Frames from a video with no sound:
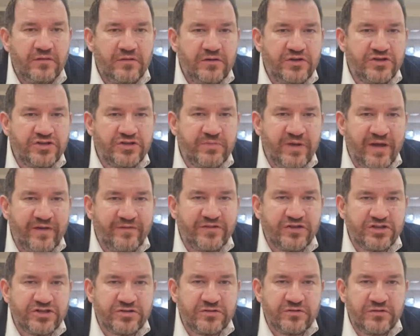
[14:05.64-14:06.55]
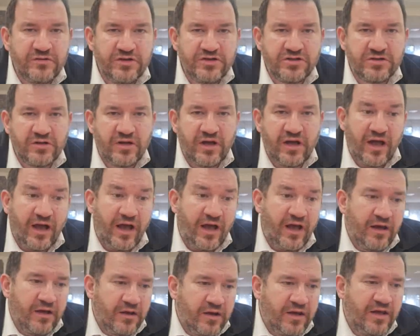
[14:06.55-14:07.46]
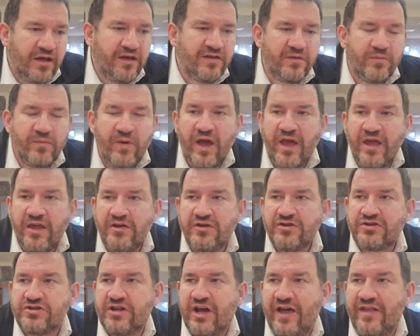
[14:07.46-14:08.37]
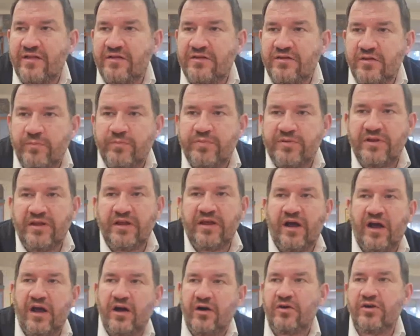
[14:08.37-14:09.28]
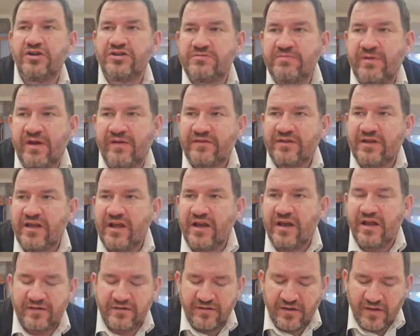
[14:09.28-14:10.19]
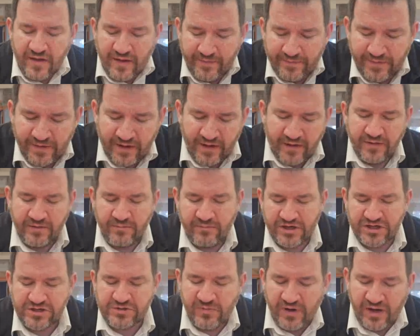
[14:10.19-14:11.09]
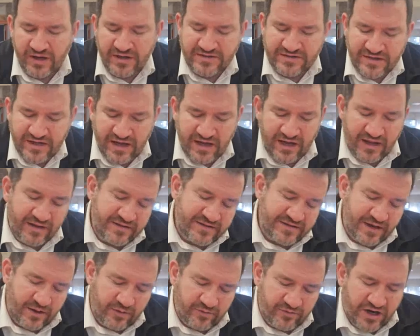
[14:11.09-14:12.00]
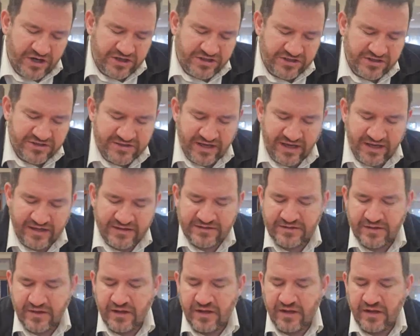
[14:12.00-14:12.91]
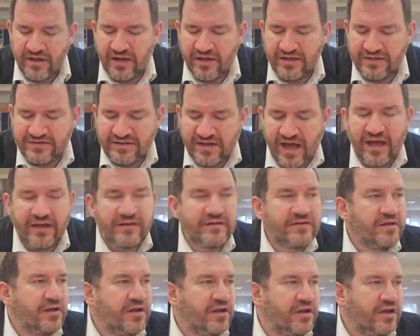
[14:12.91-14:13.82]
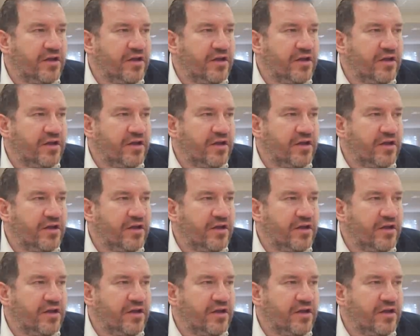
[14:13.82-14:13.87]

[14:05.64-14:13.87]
You should be able to. Either way, you should either do a p'diyah or you should be able to eat it. The Mashmai said, this is how Rashi says, is that